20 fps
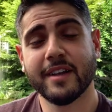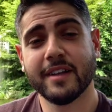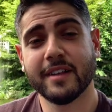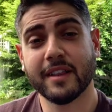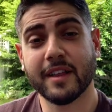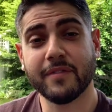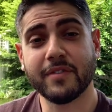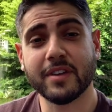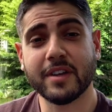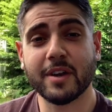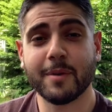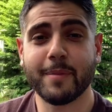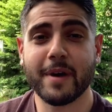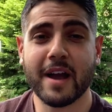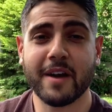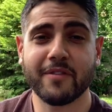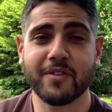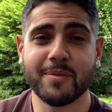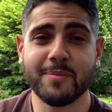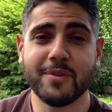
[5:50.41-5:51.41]
Love to hear
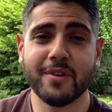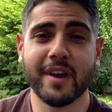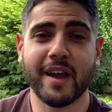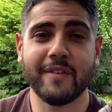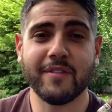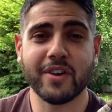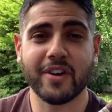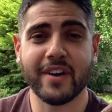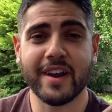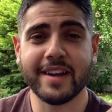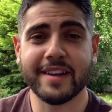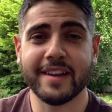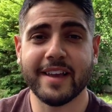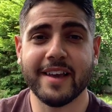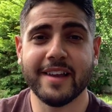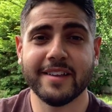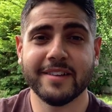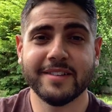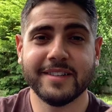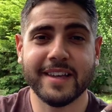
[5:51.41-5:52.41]
back from you. Have a great
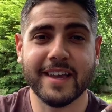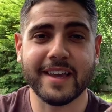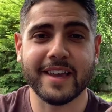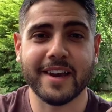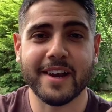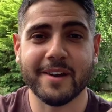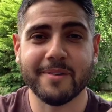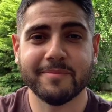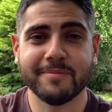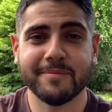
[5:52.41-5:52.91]
day. Take care.